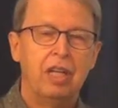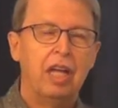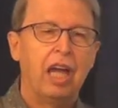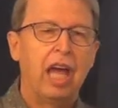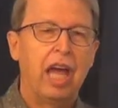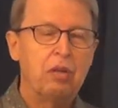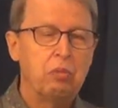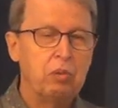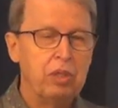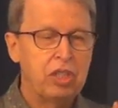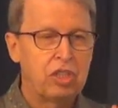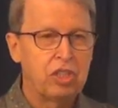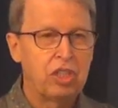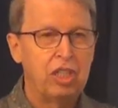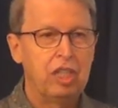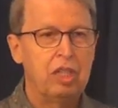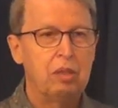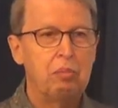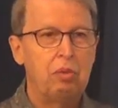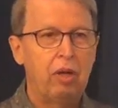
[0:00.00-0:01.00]
And we
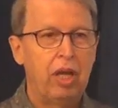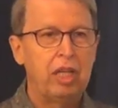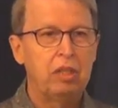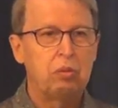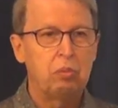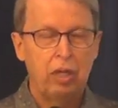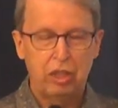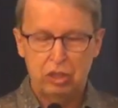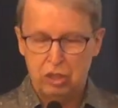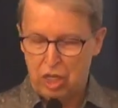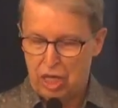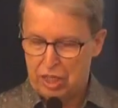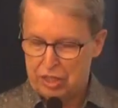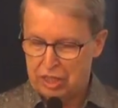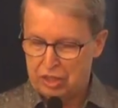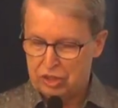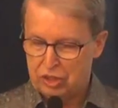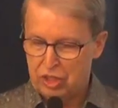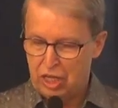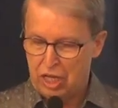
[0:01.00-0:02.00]
celebrate what God
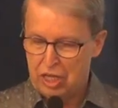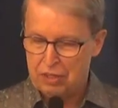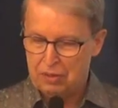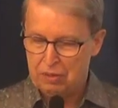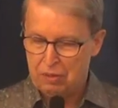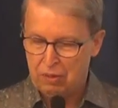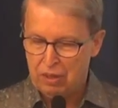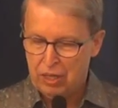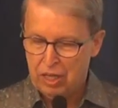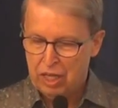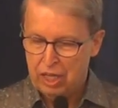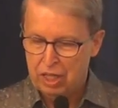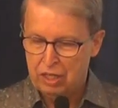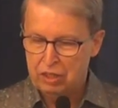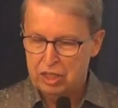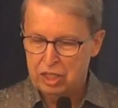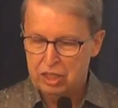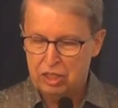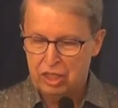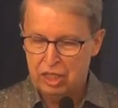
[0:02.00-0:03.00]
has done
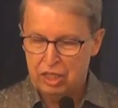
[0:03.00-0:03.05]
and this.